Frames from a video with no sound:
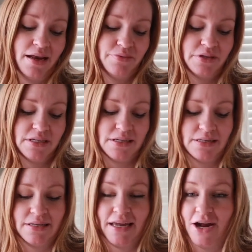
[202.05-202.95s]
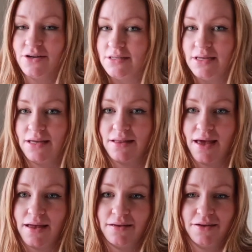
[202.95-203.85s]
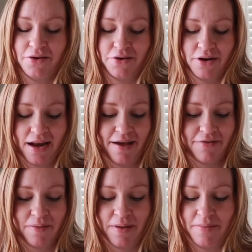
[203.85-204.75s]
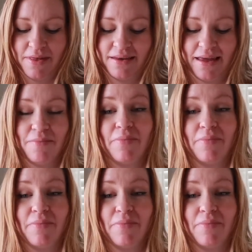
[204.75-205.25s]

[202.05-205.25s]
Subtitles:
It really doesn't guarantee that, you're gonna have that baby that day.